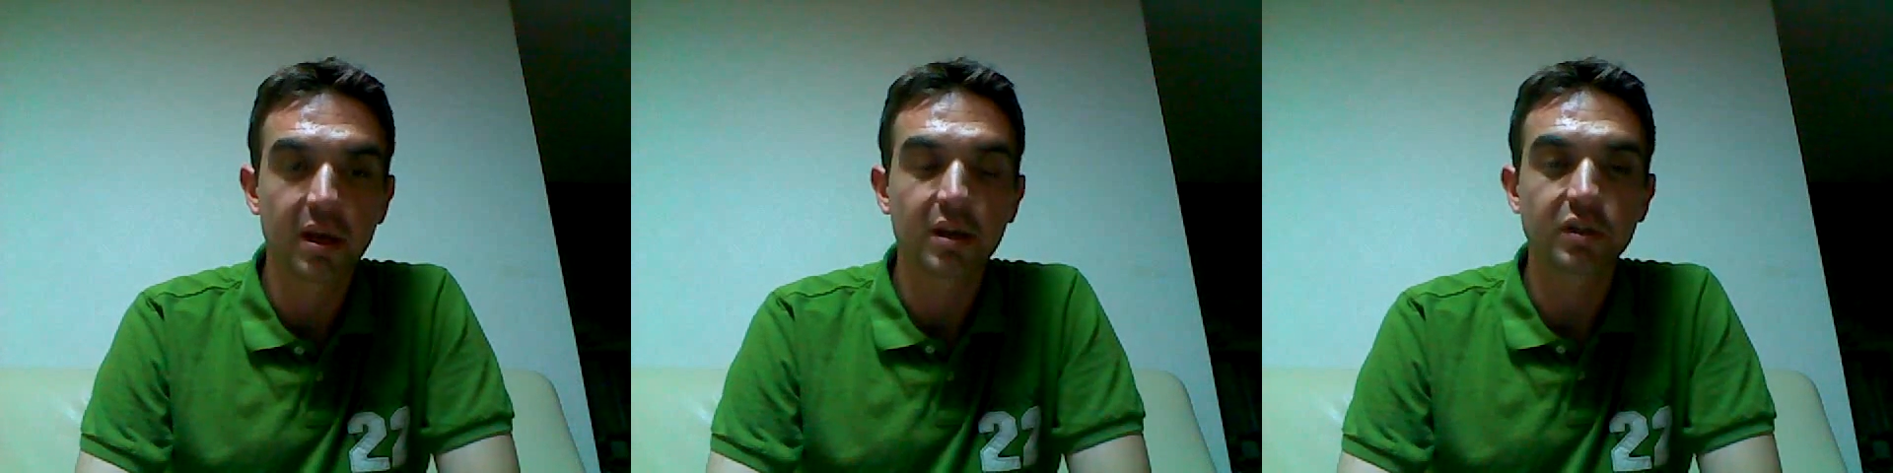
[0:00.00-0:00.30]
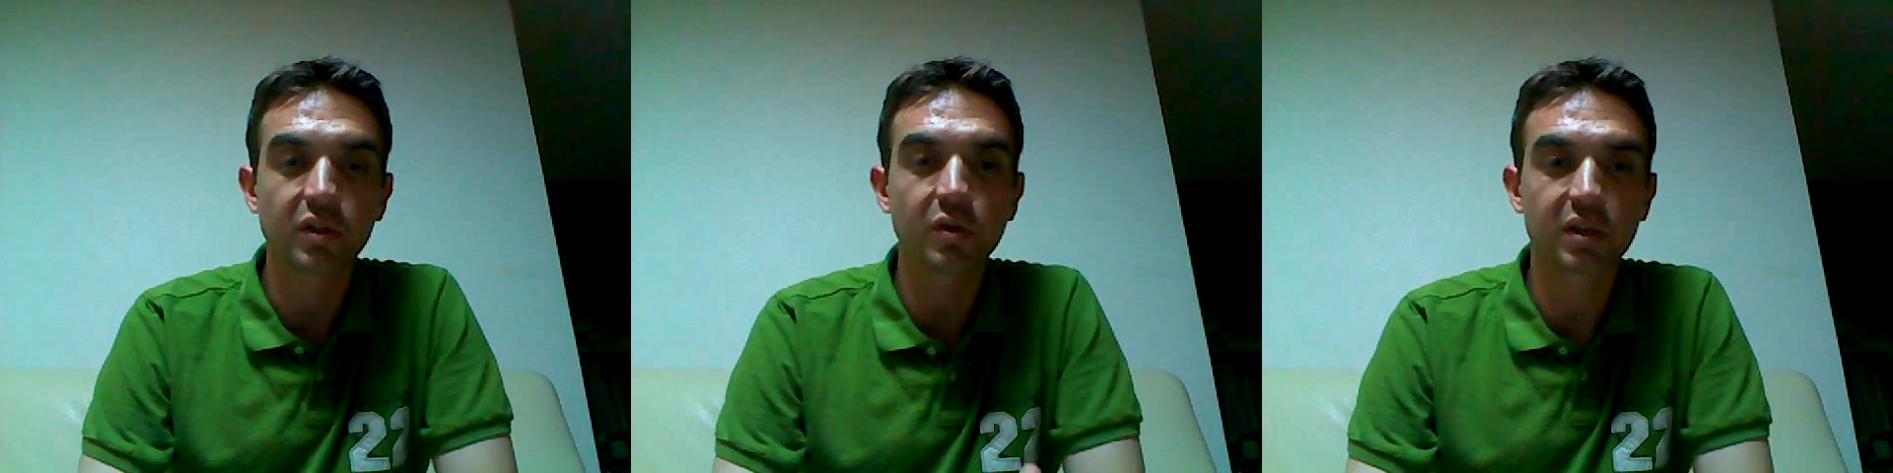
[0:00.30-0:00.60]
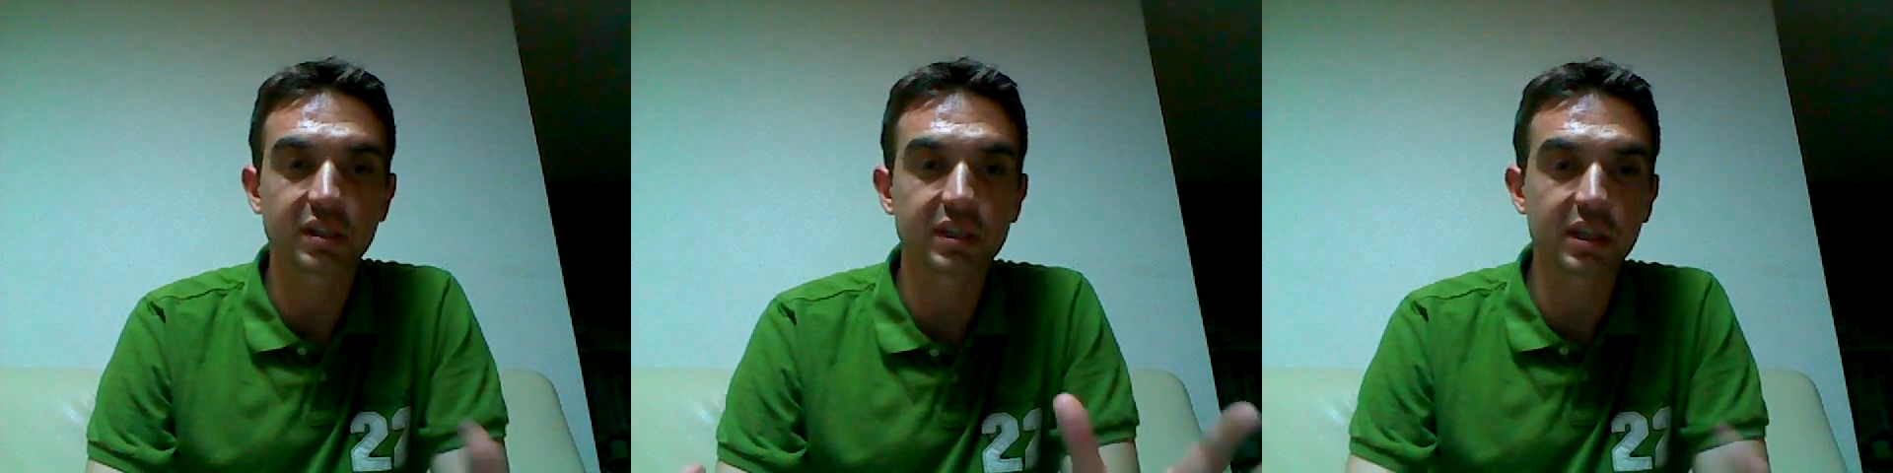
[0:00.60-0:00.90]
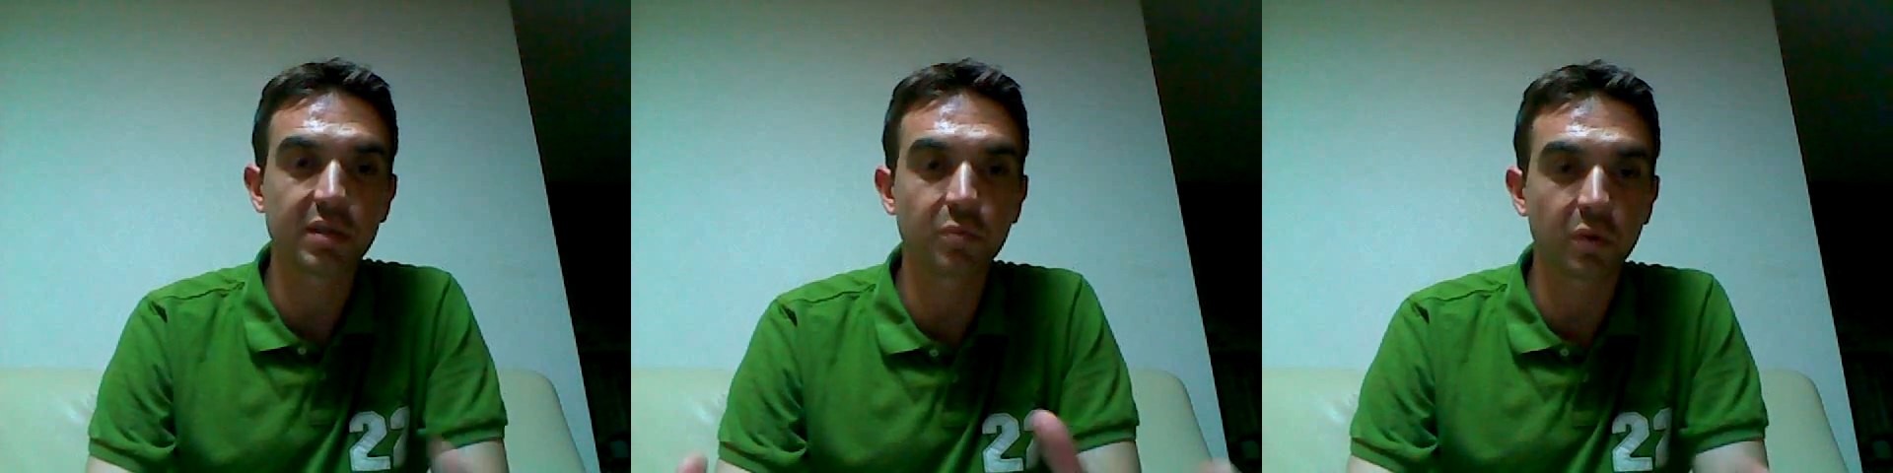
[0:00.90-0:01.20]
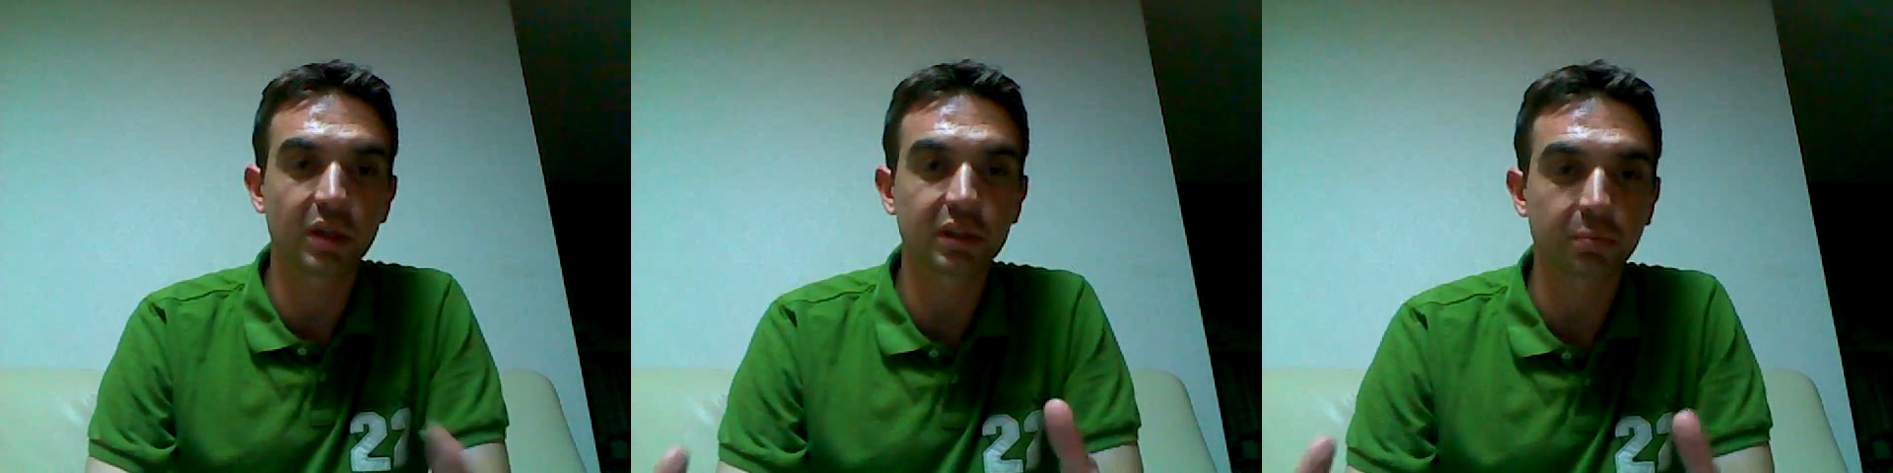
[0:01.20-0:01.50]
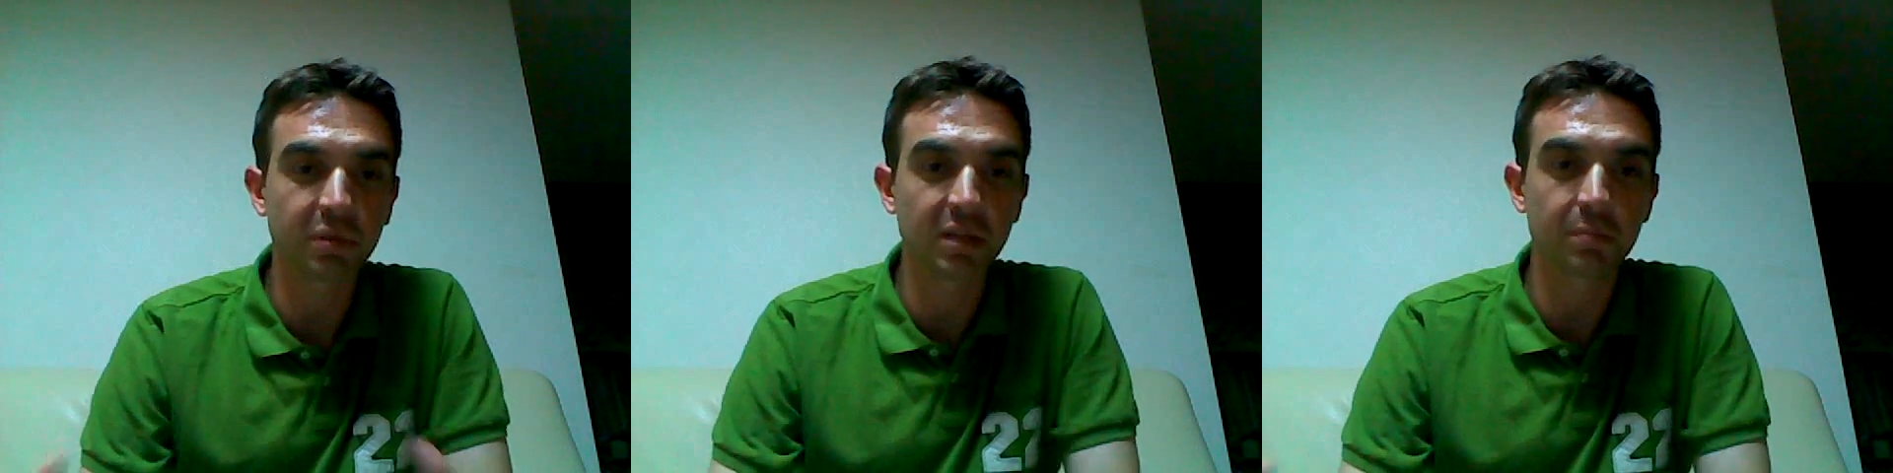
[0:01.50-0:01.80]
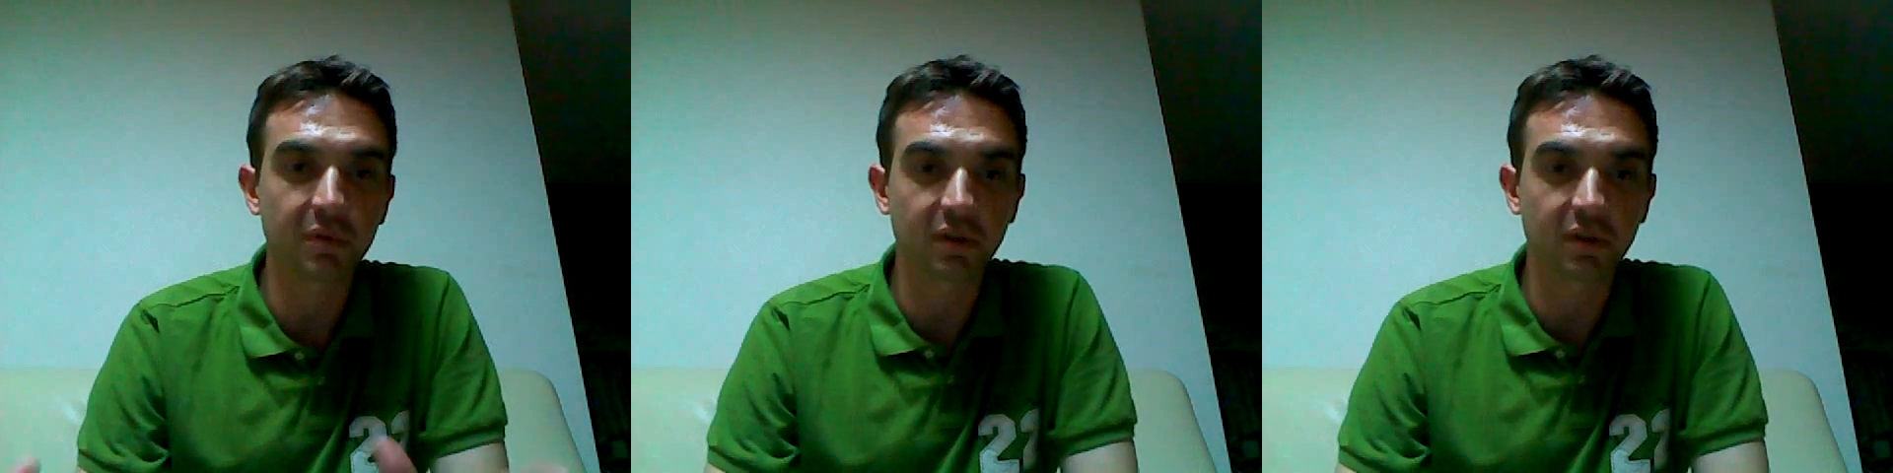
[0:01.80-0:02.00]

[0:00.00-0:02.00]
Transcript: so you can see what the people